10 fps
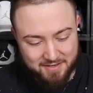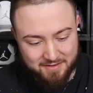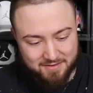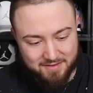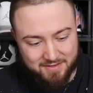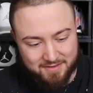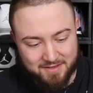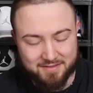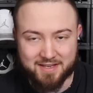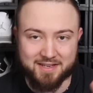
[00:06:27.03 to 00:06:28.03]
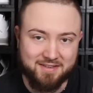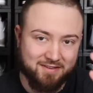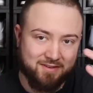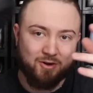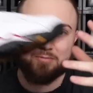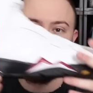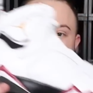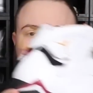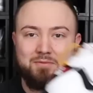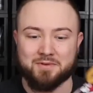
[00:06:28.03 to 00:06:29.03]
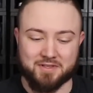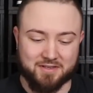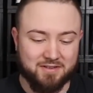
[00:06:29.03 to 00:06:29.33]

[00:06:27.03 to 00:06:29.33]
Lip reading: It takes us all back, really,